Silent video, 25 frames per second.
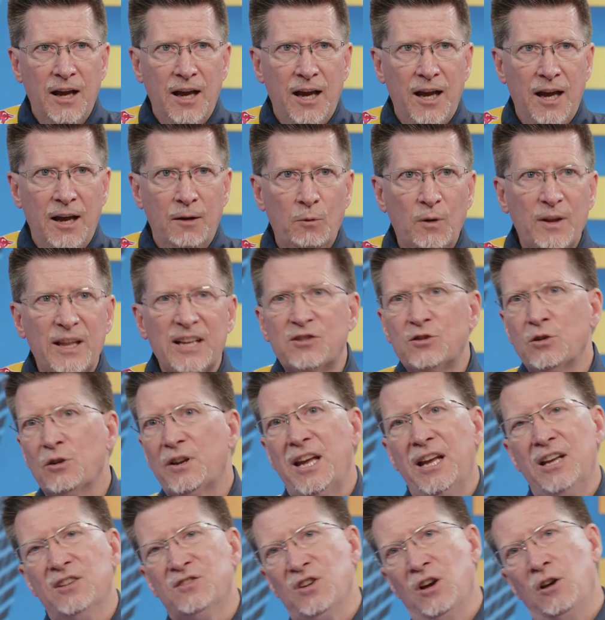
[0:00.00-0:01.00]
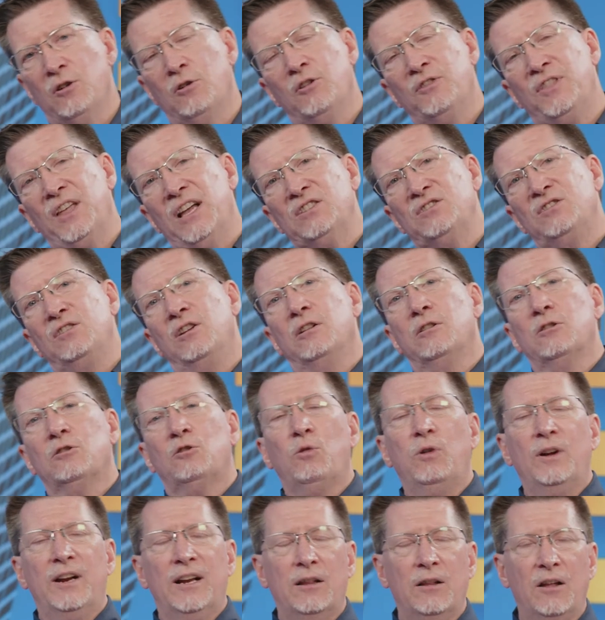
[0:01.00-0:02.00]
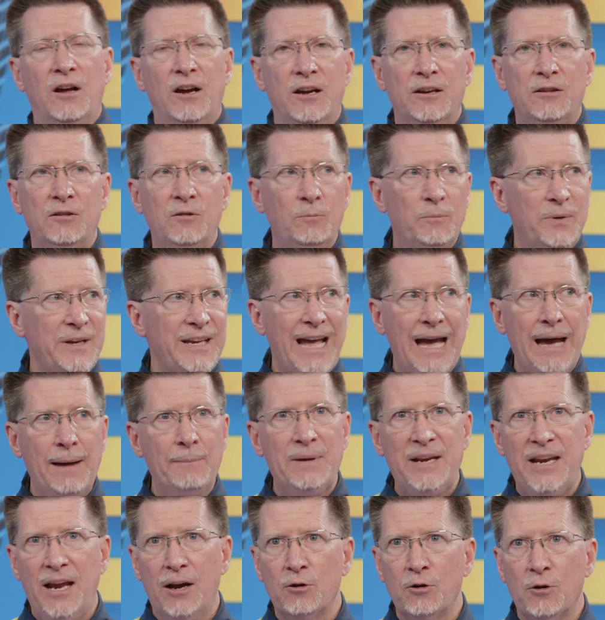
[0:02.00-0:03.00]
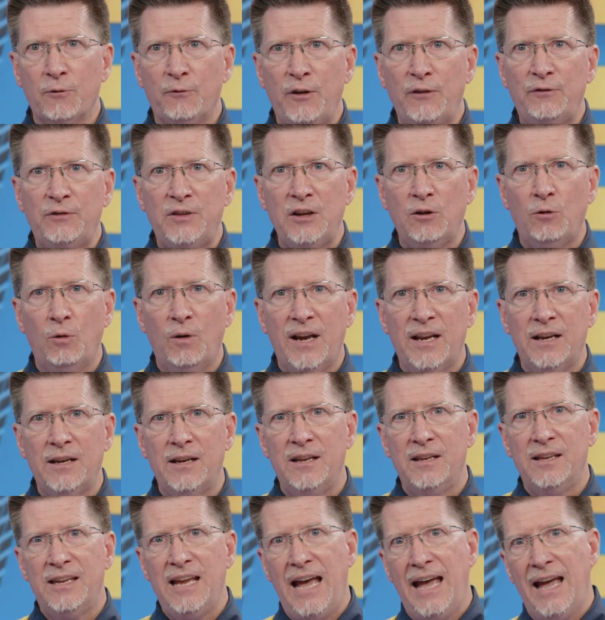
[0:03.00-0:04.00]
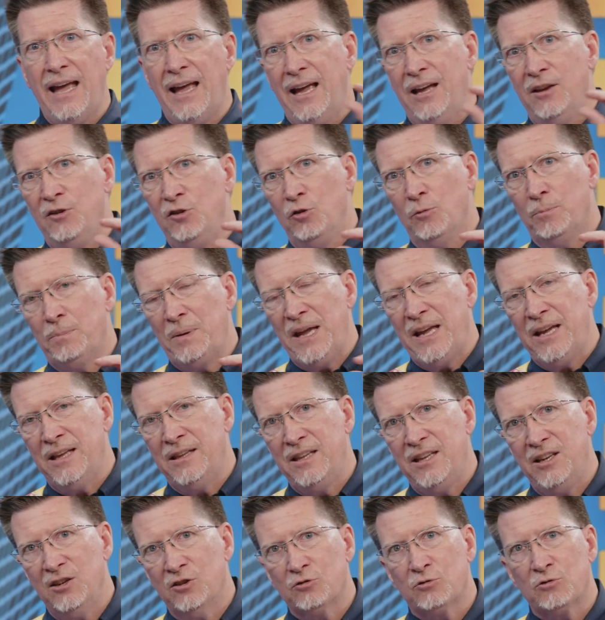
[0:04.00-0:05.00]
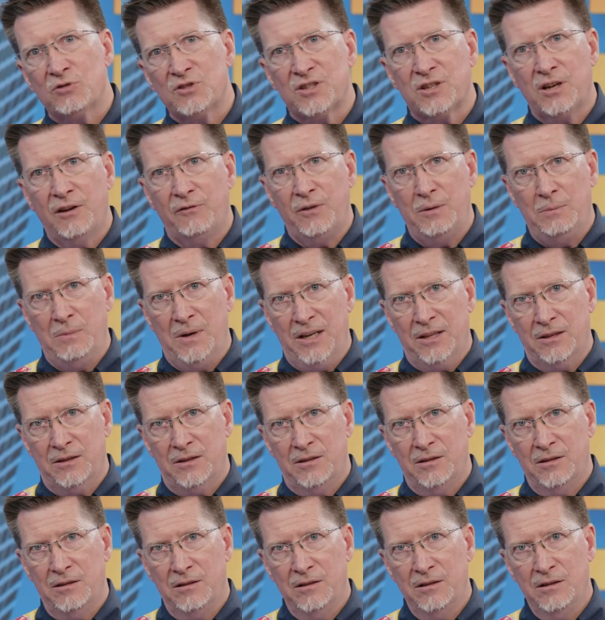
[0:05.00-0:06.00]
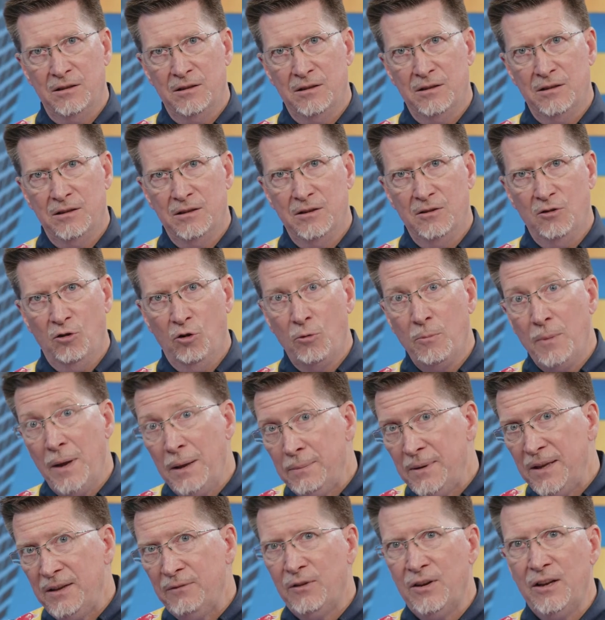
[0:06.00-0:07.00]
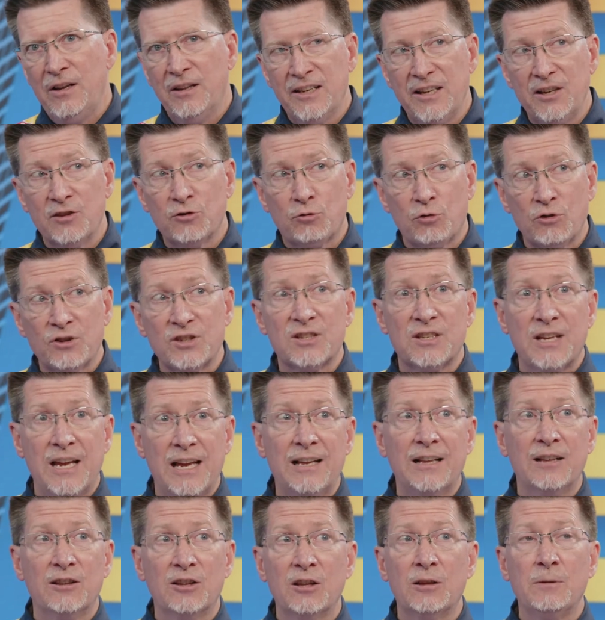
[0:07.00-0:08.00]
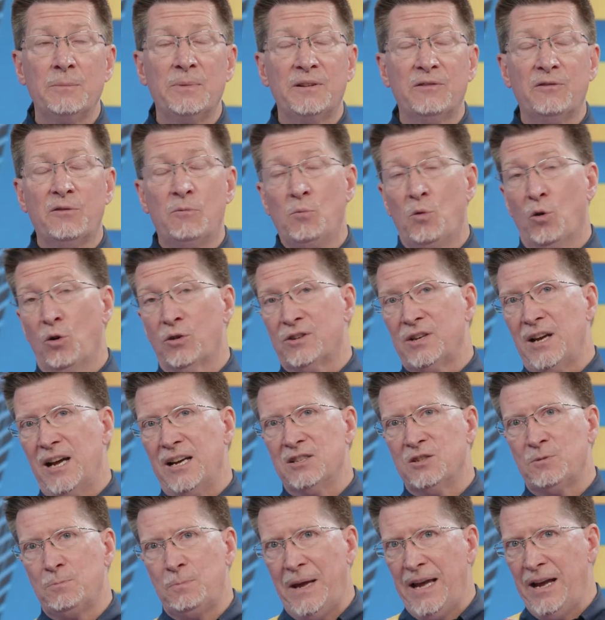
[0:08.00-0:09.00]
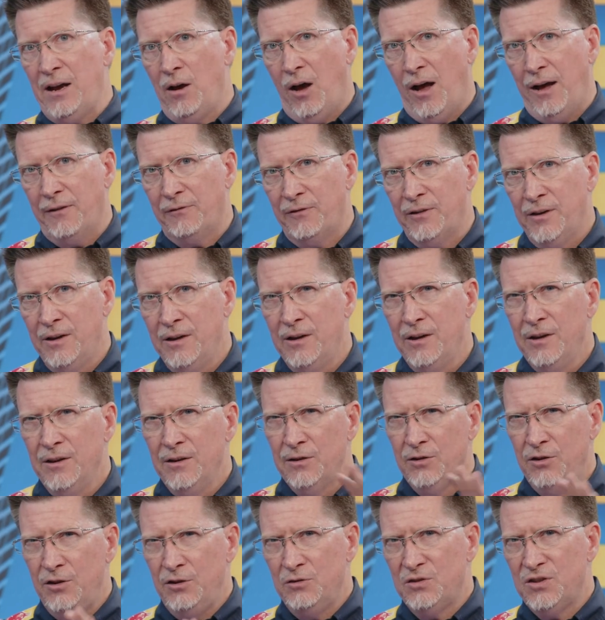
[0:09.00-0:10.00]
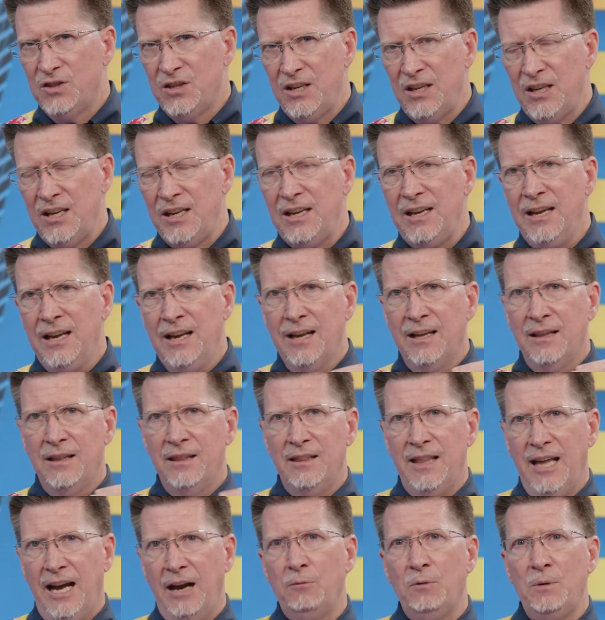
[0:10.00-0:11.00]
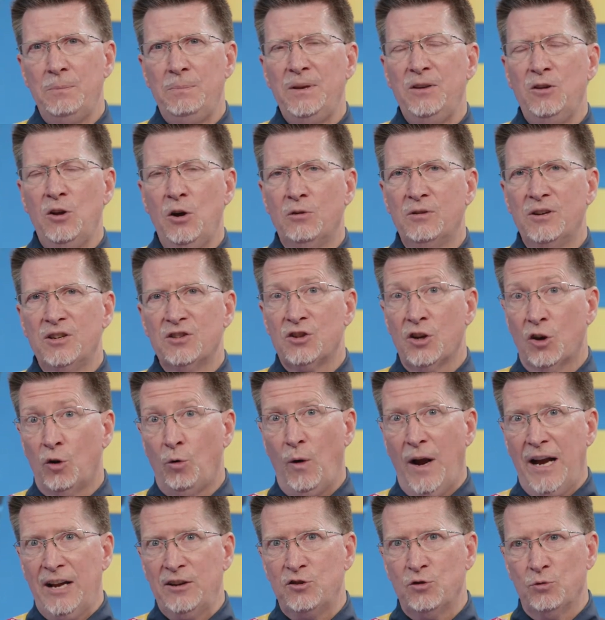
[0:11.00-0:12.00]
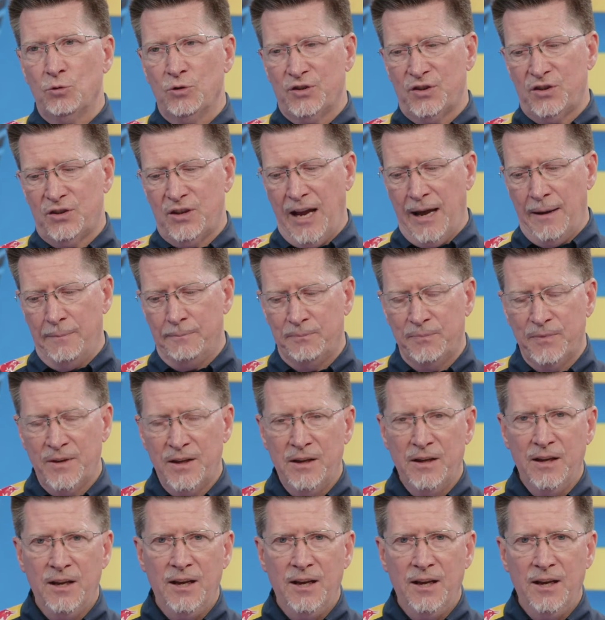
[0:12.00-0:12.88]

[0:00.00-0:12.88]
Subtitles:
Well, that's okay, it's a $100,000 credit line. But yeah, but now you're 50 grand in debt and you're paying the interest every month. Or maybe even interest and a little bit of amortized payoff. Do you see? That would be known as a gradual step.